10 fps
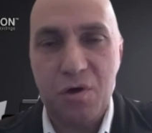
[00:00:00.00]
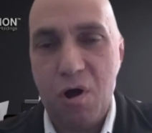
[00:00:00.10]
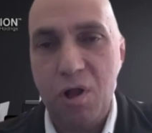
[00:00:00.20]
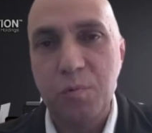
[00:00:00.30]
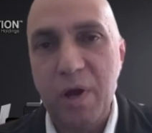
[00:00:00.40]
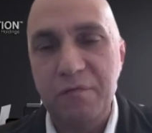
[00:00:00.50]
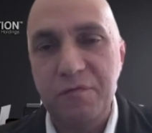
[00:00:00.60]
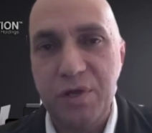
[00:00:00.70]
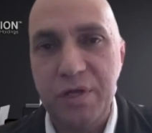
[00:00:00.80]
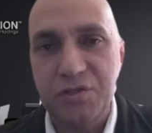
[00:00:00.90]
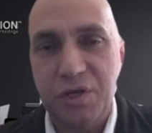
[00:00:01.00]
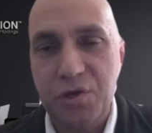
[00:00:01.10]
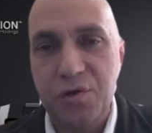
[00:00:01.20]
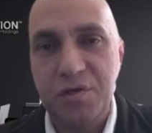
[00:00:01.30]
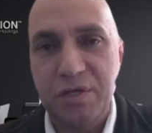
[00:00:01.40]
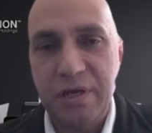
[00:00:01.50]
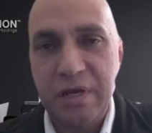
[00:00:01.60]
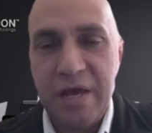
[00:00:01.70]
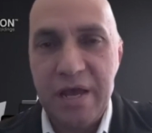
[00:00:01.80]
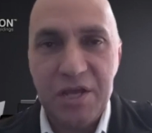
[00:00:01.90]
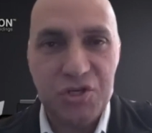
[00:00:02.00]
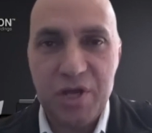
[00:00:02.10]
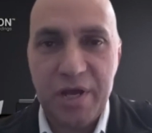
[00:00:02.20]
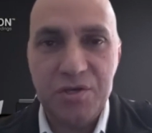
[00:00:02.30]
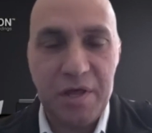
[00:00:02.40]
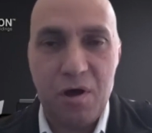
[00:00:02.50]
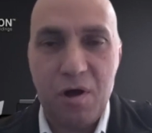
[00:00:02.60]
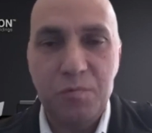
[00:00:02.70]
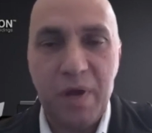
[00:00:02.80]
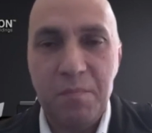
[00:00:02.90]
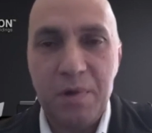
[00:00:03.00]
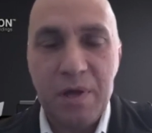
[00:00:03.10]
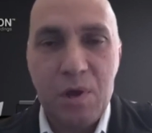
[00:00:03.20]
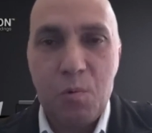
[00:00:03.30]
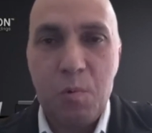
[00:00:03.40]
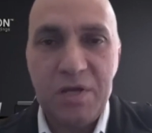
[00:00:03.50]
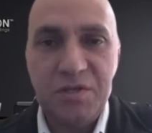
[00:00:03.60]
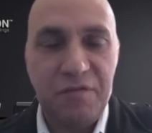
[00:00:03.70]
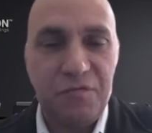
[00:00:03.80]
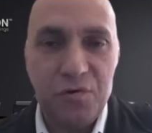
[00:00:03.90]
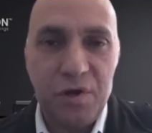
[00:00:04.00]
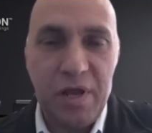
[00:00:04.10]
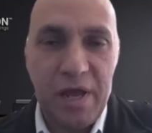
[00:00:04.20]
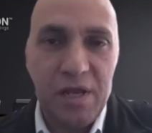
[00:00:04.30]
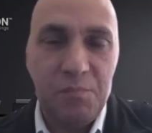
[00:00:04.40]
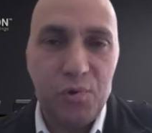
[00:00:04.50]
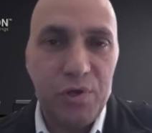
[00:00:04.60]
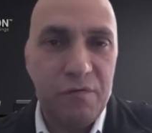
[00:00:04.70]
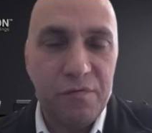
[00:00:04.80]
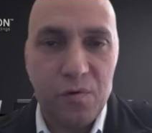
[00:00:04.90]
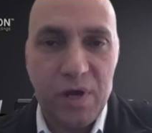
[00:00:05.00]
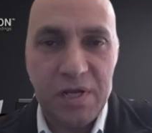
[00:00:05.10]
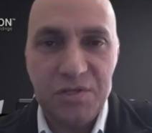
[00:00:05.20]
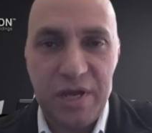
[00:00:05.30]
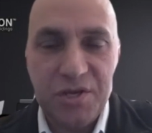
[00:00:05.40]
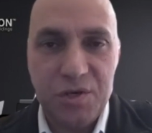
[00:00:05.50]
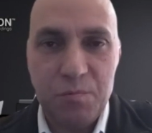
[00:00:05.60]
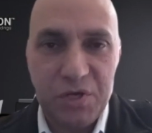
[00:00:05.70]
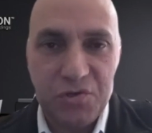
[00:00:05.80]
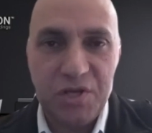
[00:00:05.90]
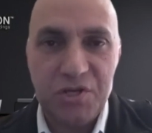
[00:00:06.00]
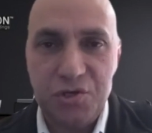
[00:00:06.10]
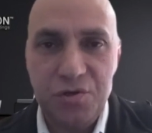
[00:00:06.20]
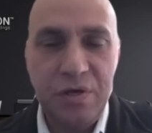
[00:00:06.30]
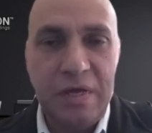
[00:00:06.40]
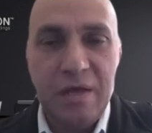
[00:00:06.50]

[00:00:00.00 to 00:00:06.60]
The old way of doing security has changed. The old way was, if you're an employee of the organization, we trust you.